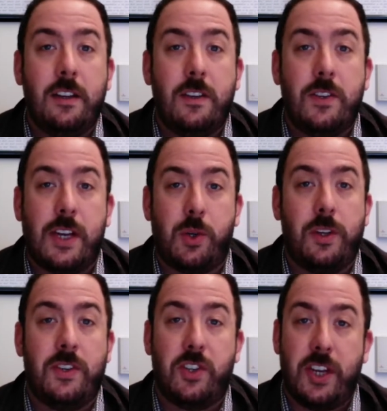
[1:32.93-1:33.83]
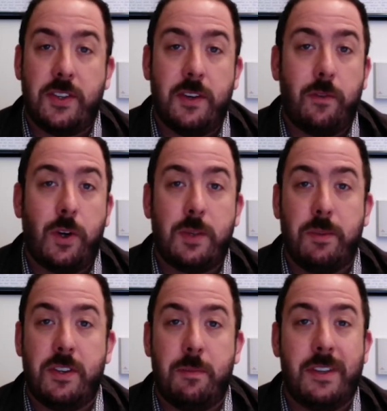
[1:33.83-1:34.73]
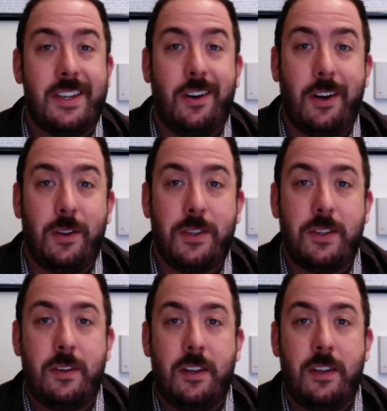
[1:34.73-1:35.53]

sexually suggestive or explicit materials.